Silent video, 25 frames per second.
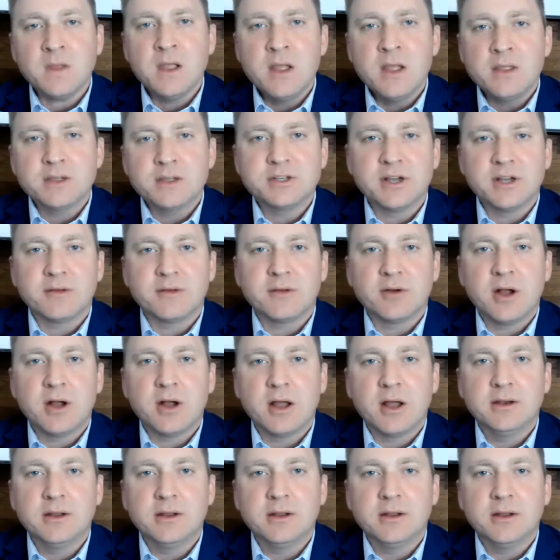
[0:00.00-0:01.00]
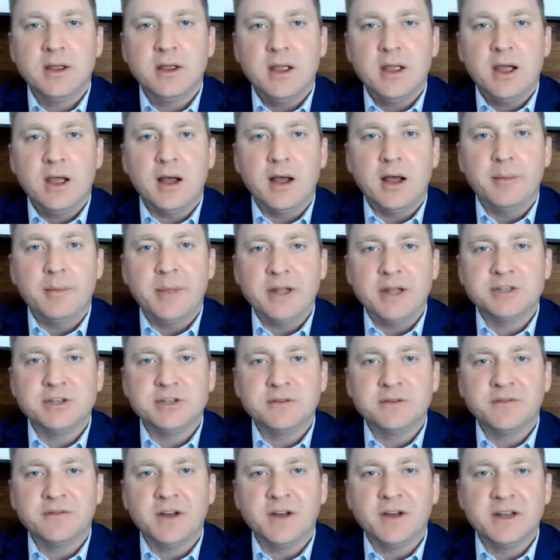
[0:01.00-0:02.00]
The Chevron
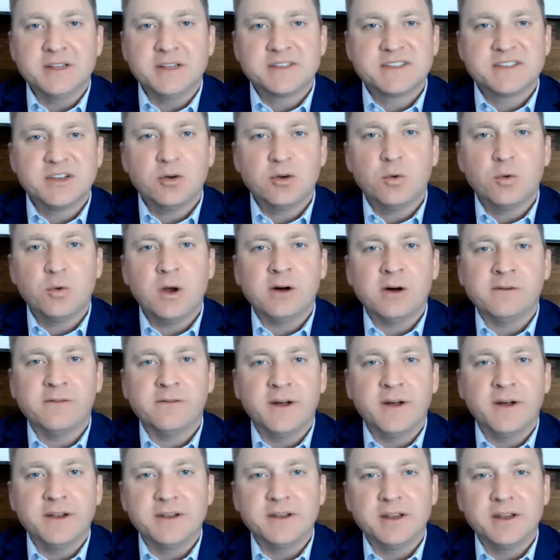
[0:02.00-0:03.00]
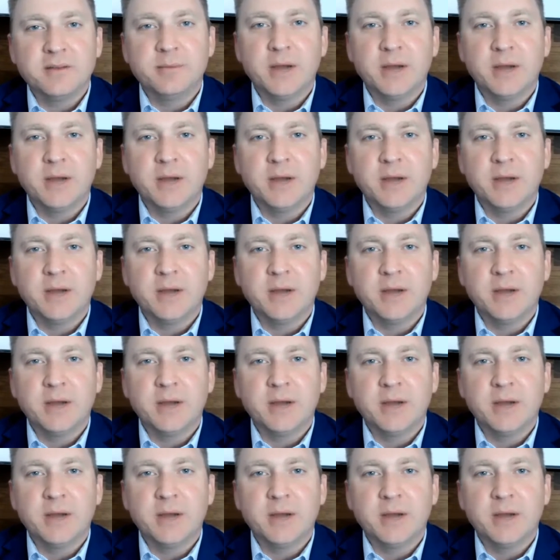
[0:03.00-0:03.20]
pension fund is still well funded,